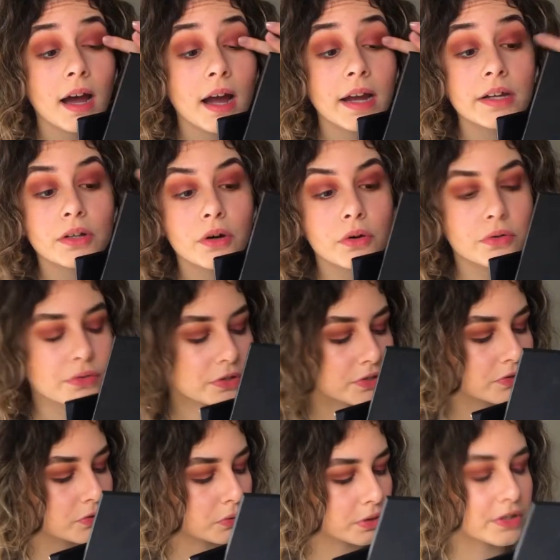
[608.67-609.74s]
I know
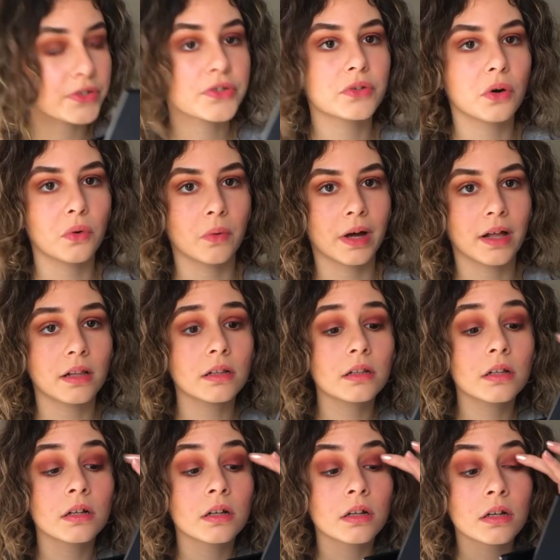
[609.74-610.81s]
the store so
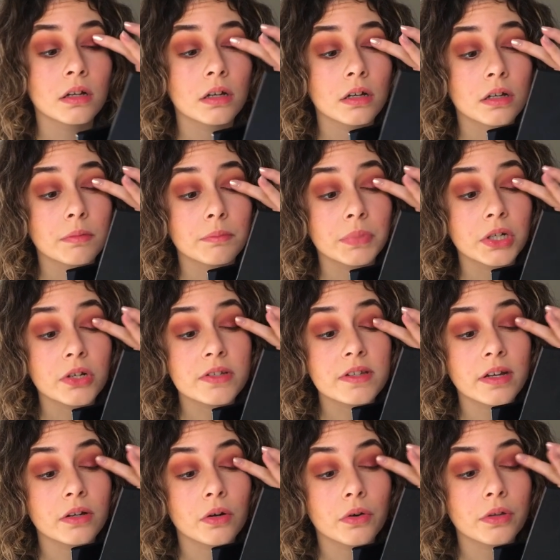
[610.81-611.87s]
well because
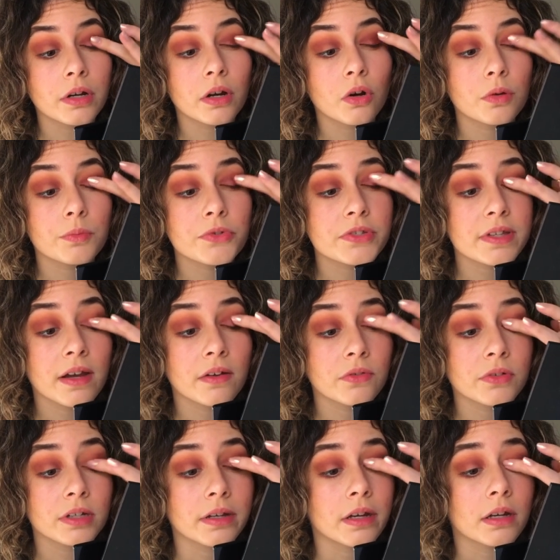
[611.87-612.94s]
I go there almost
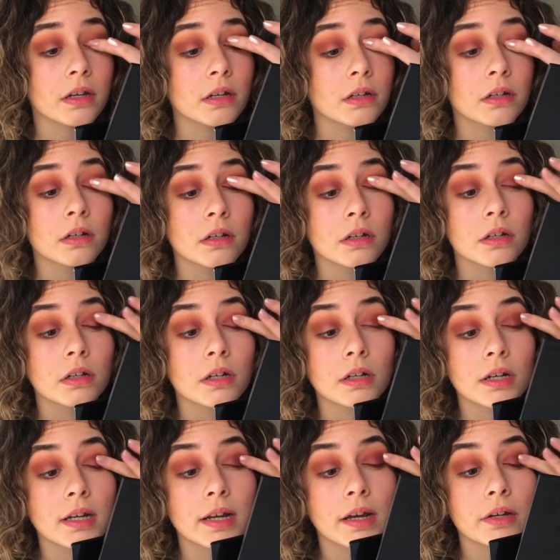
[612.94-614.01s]
every day,
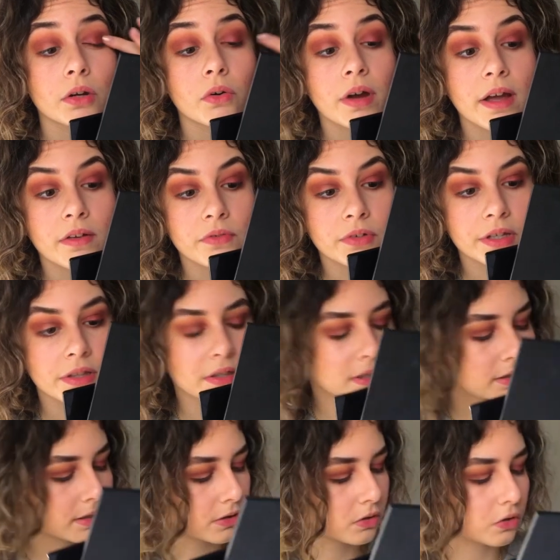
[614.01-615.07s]
and I know
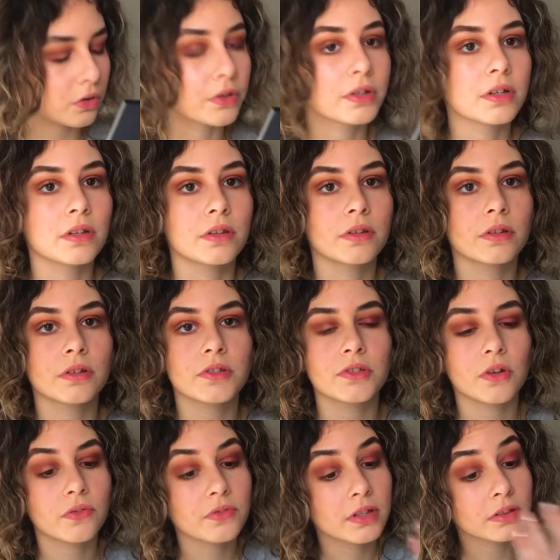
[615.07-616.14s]
everything, like all the
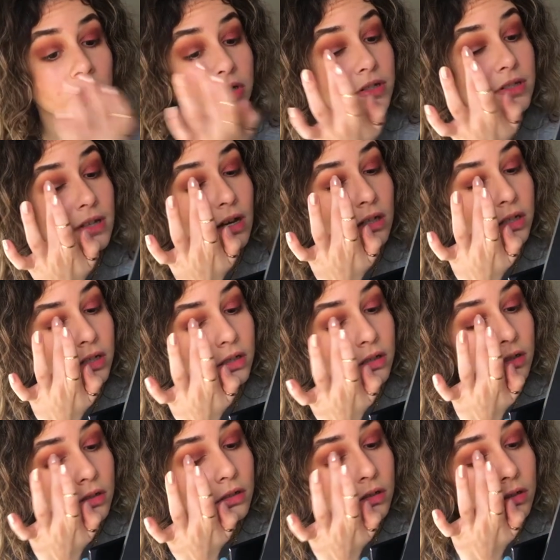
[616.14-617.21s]
stuff that they're
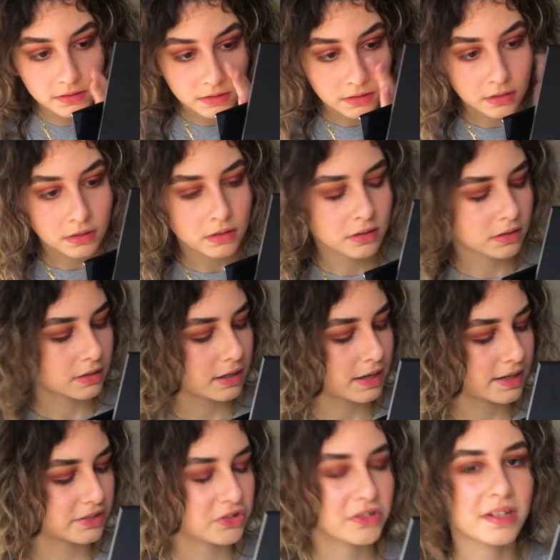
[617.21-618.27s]
selling.
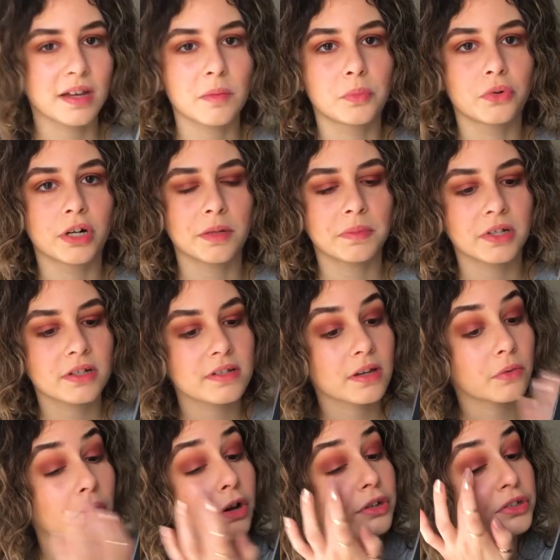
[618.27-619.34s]
I just get bored because
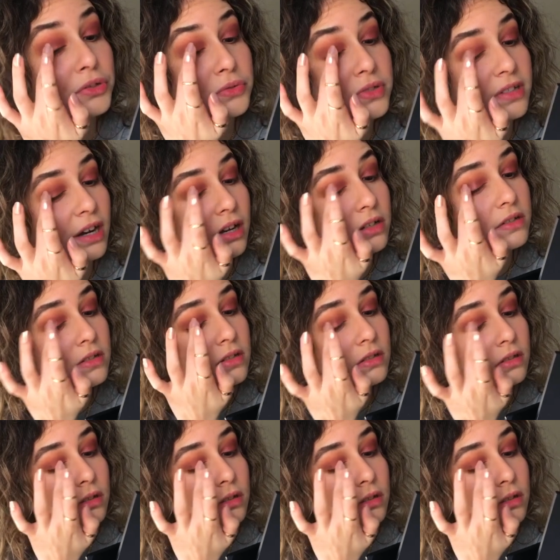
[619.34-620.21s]
I want new styles.